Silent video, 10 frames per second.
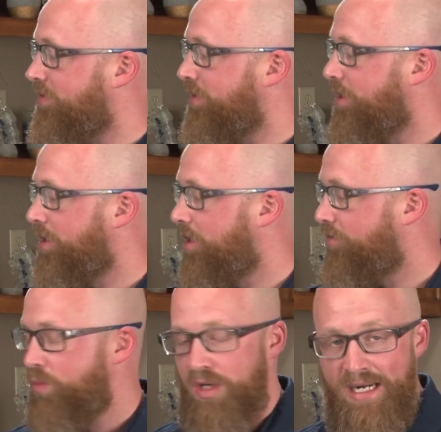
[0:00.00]
of a
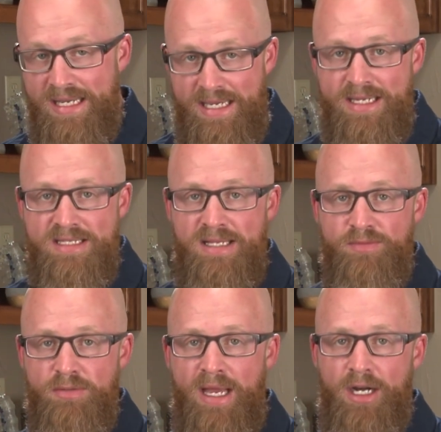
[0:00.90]
nerve, we're going to get
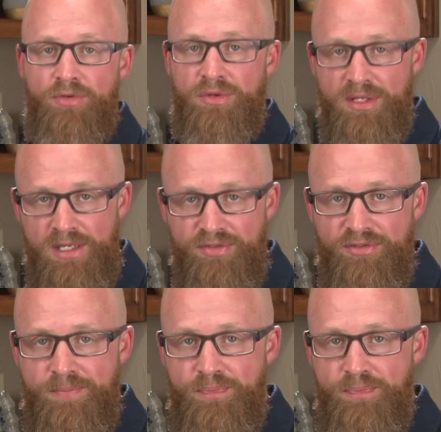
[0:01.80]
symptomatic relief,